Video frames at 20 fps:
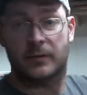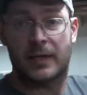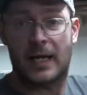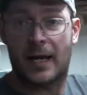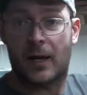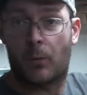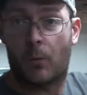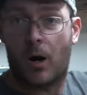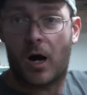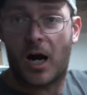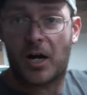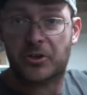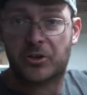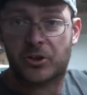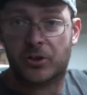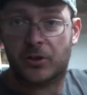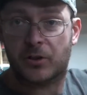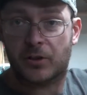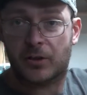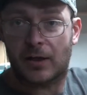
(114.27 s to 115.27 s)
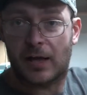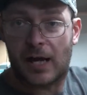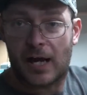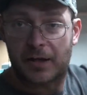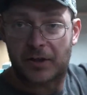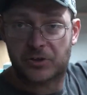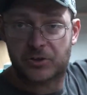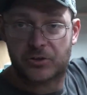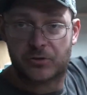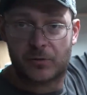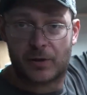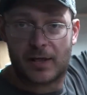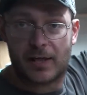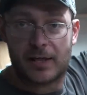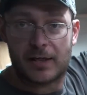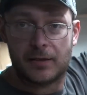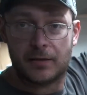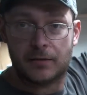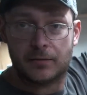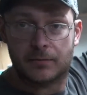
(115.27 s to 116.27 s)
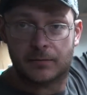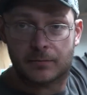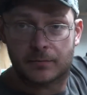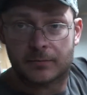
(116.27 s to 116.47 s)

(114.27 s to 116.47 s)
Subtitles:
got a washer on a string,